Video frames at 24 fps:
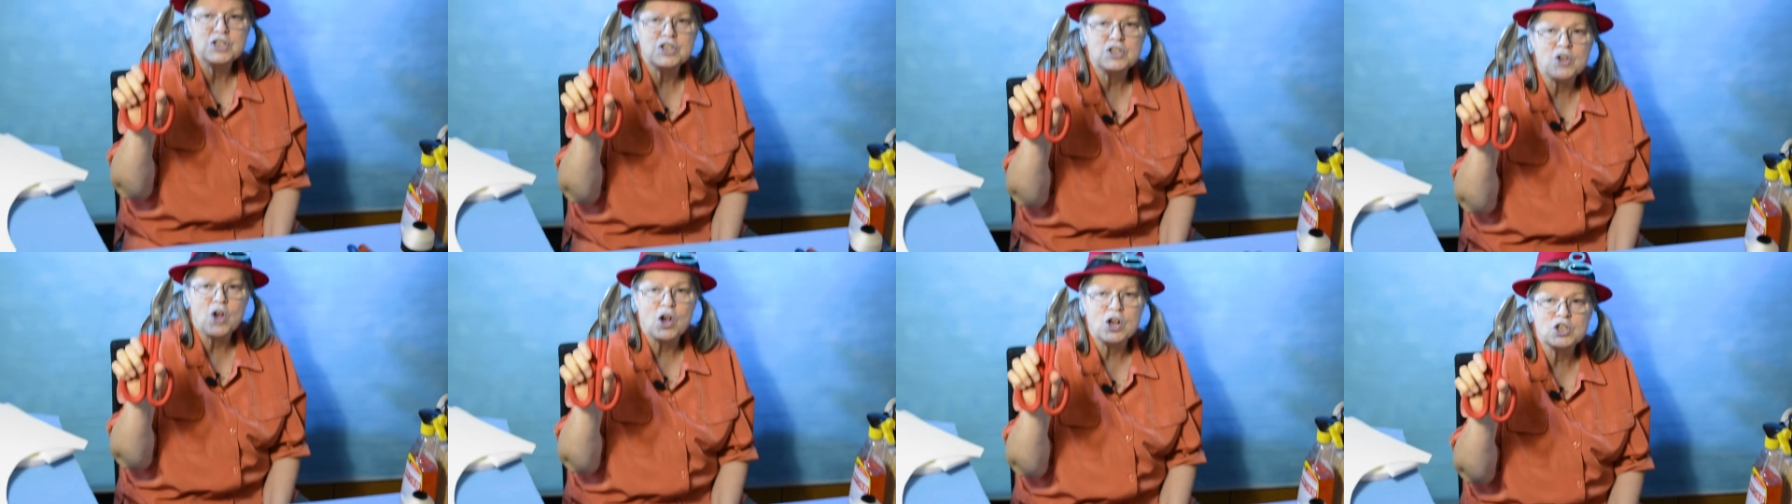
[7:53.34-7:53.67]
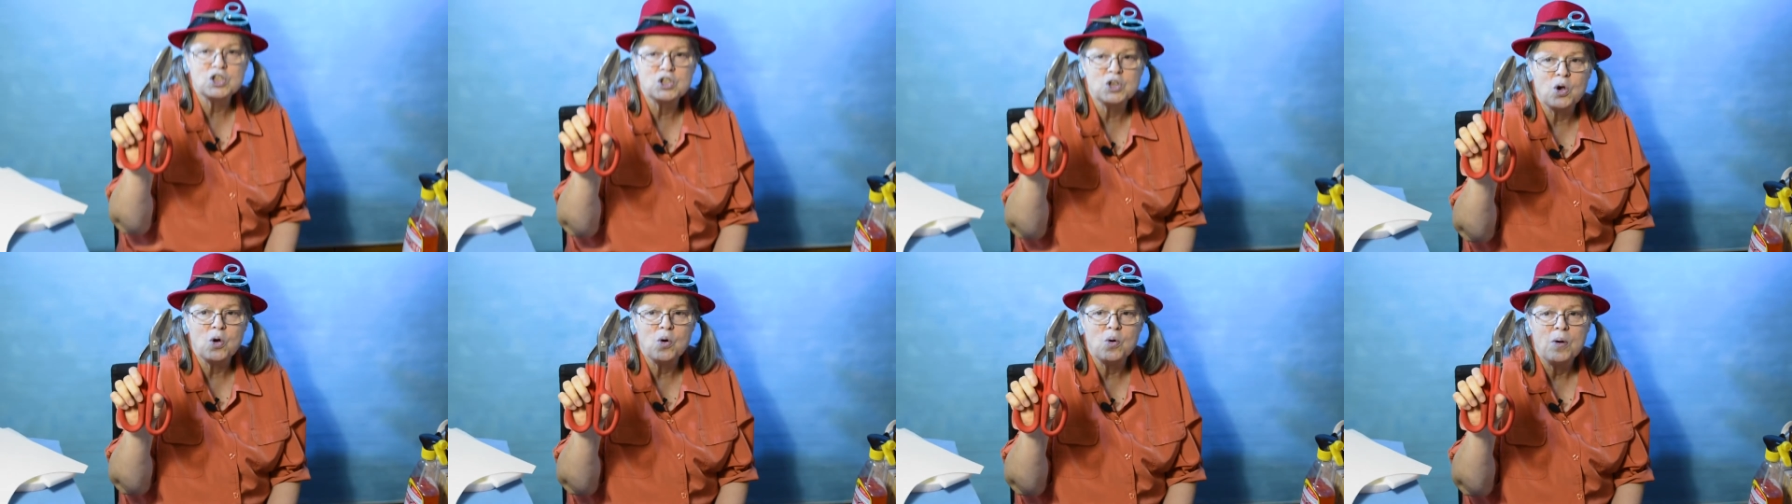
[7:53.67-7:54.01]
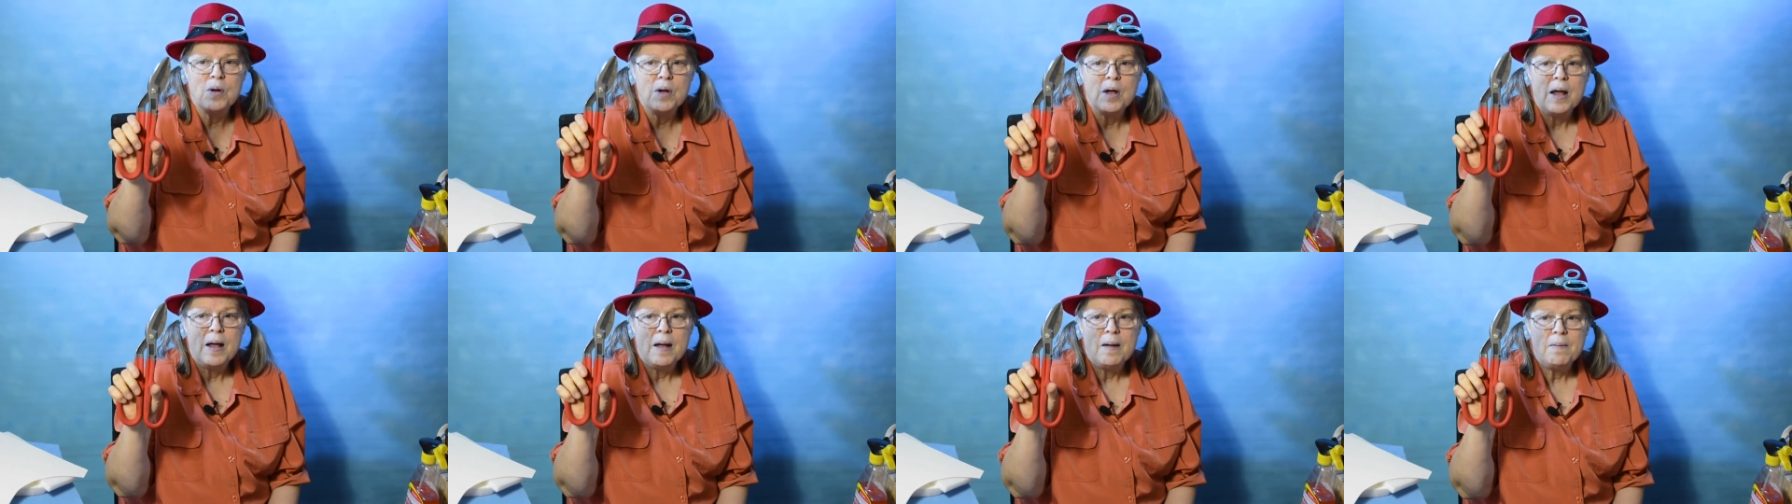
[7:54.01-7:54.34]
is also
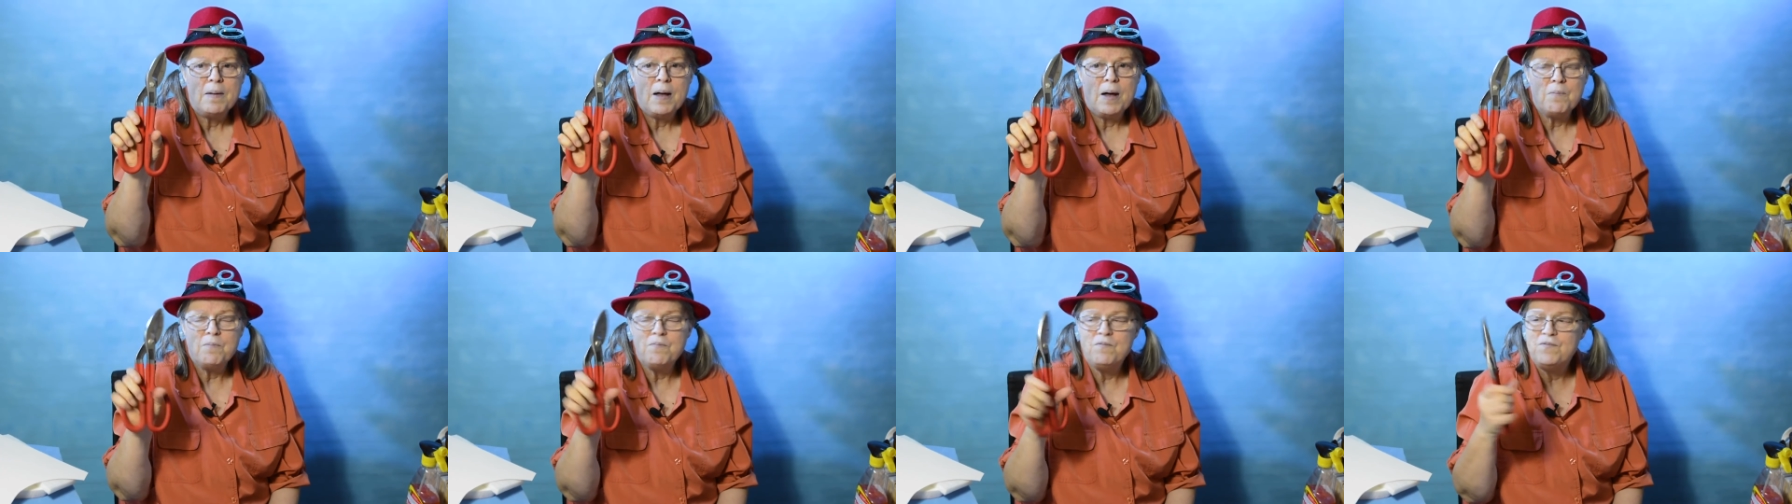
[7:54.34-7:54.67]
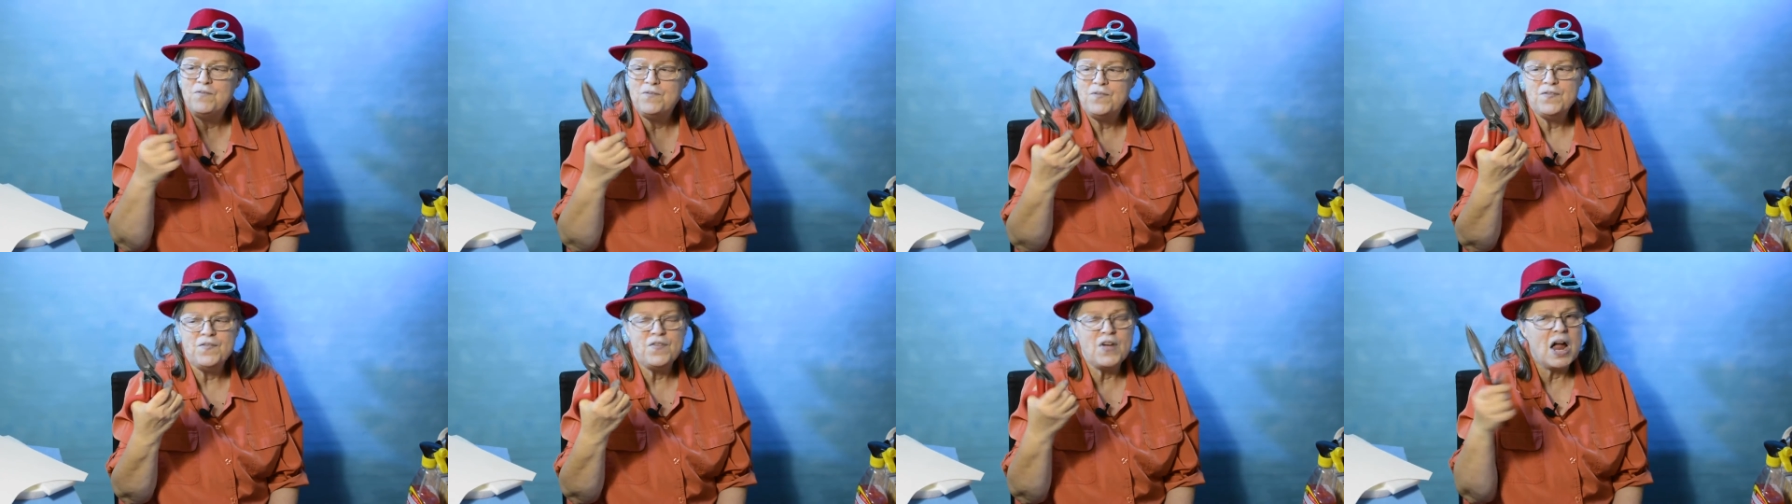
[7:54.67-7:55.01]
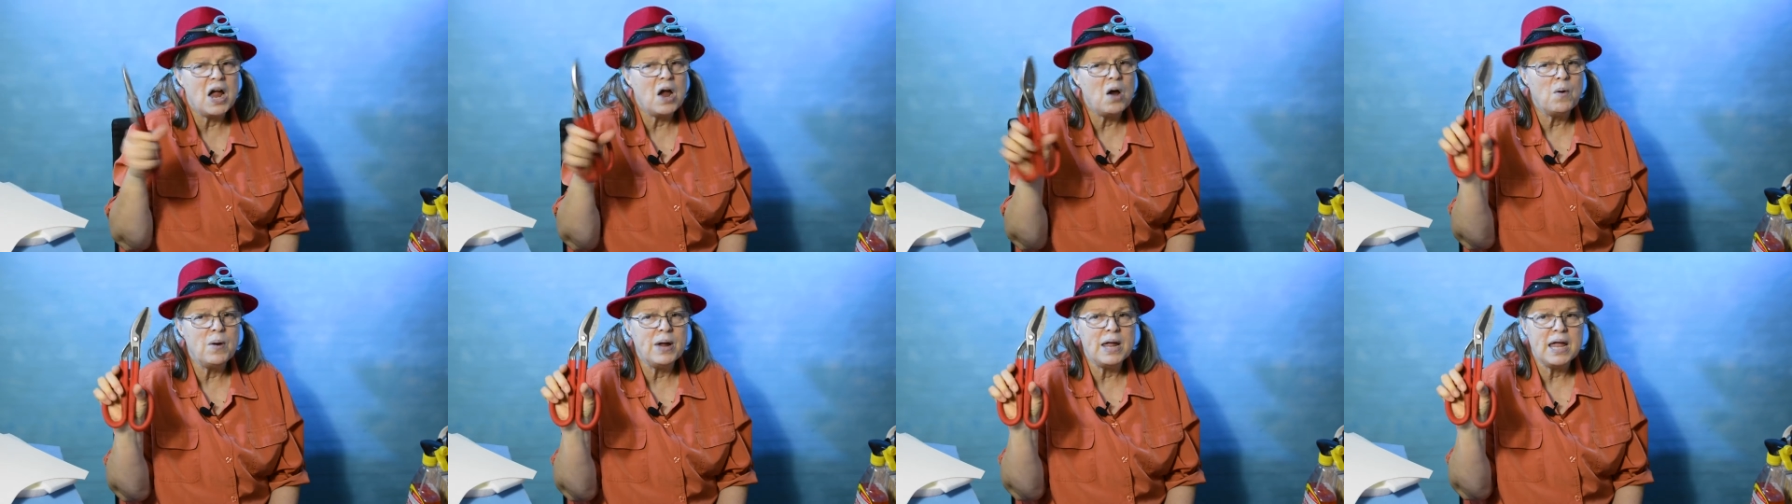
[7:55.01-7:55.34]
a
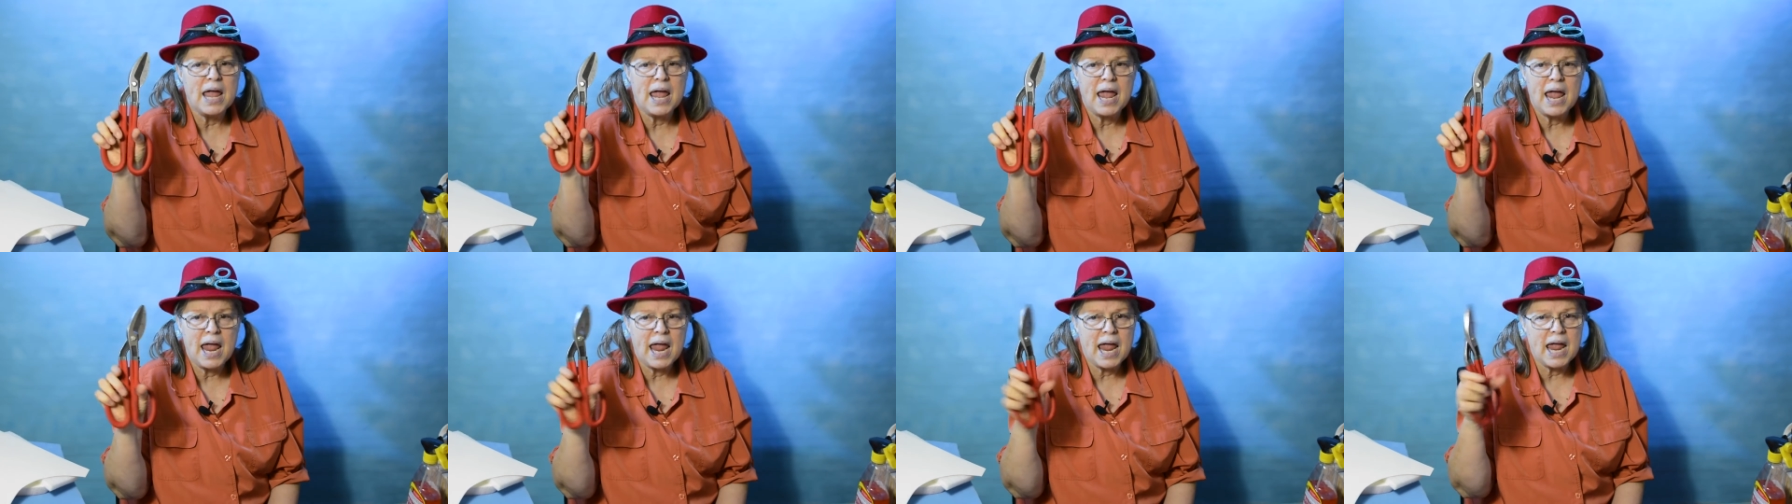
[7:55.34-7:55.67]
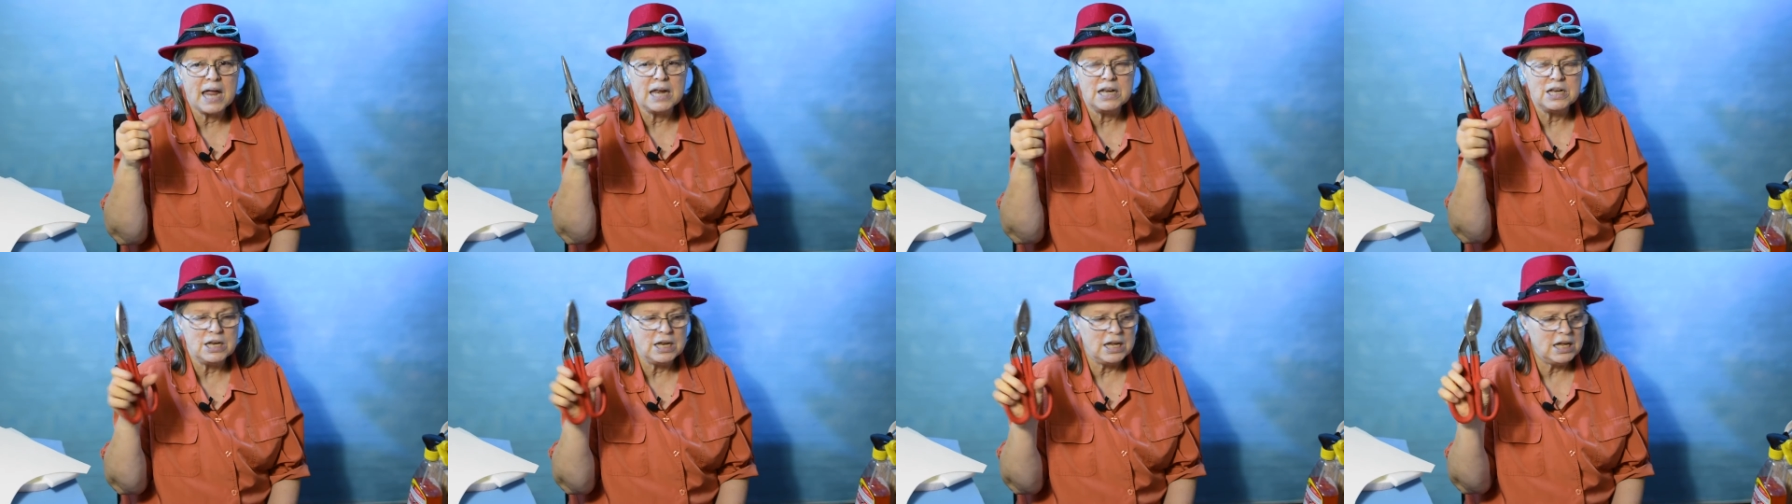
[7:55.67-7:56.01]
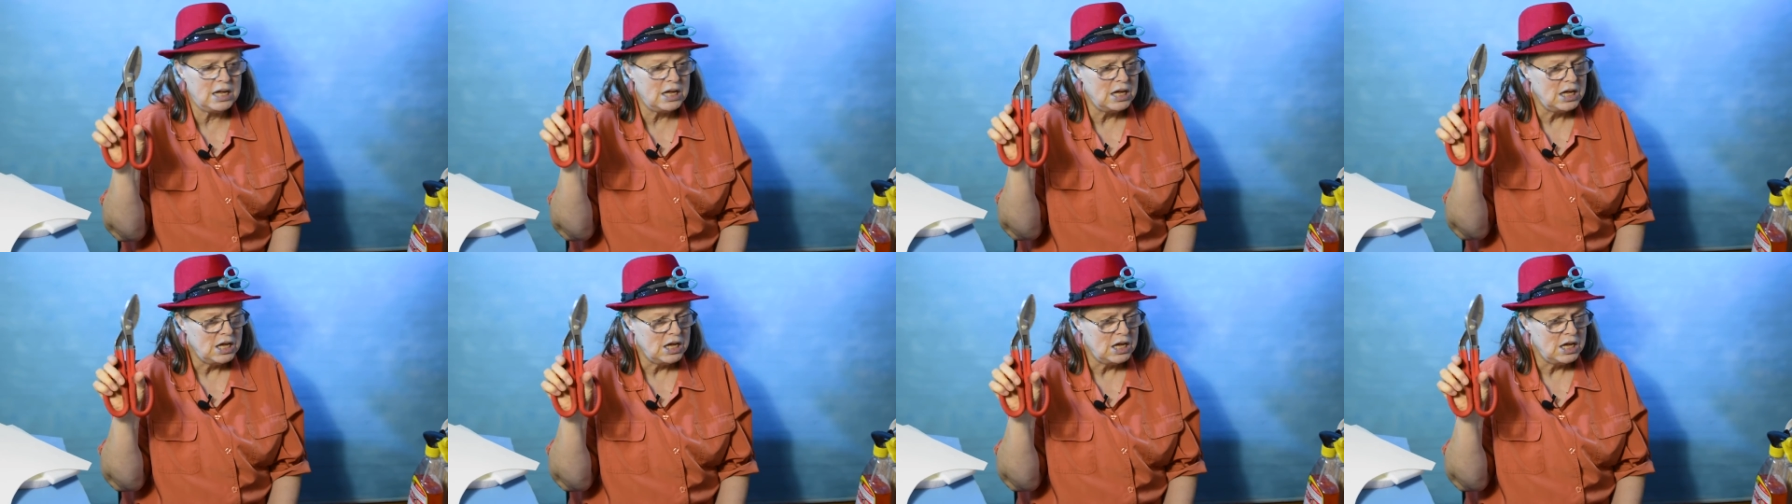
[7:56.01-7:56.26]
very handy